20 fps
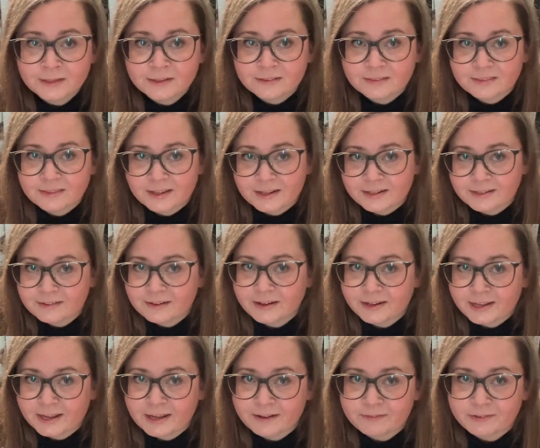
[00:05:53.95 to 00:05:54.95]
Then I
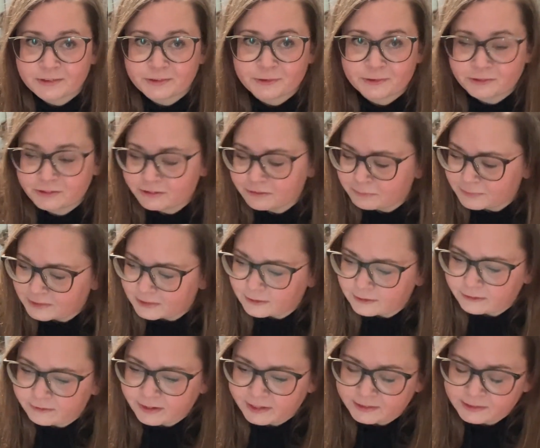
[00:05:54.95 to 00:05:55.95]
have another middle
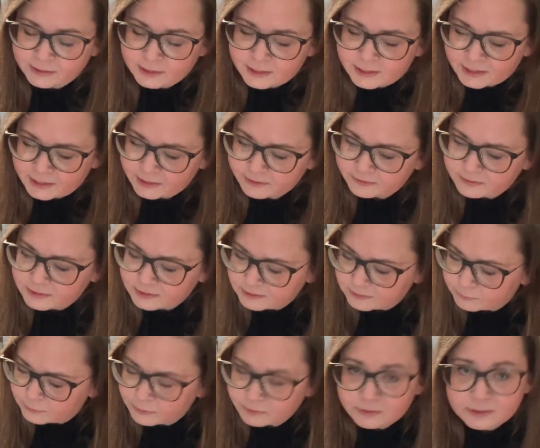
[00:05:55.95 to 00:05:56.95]
grade, and this
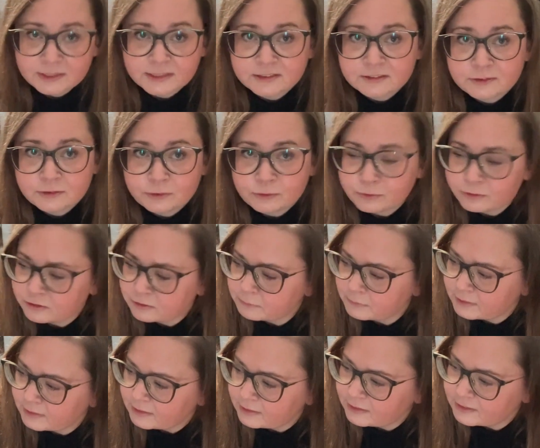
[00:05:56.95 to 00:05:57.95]
one is new to
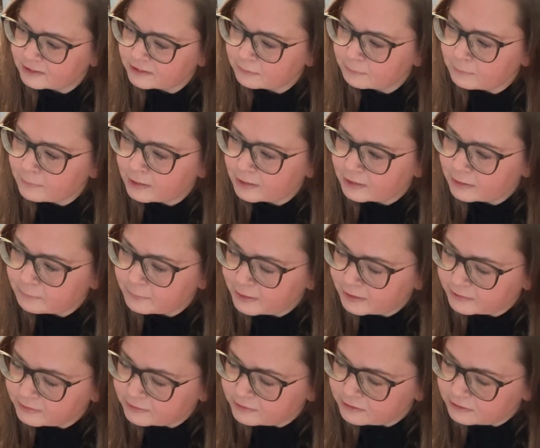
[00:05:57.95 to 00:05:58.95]
me. It's
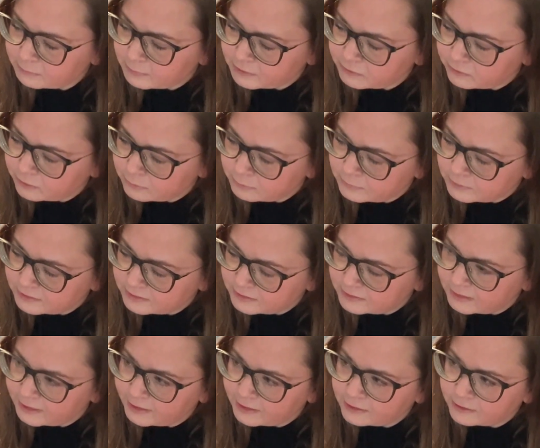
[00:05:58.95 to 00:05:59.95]
Malamander by Thomas
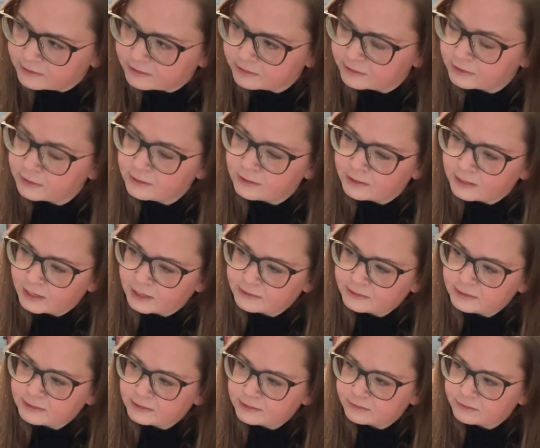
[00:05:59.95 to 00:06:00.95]
Taylor, an
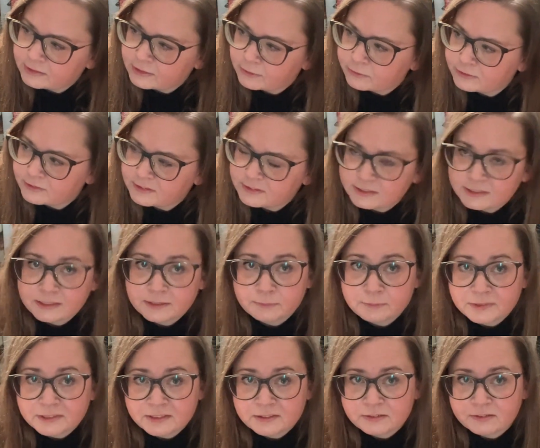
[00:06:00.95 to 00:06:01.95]
Eerie on Sea
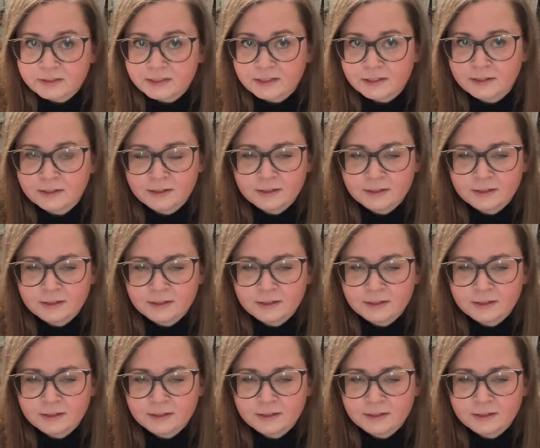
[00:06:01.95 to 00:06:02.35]
mystery.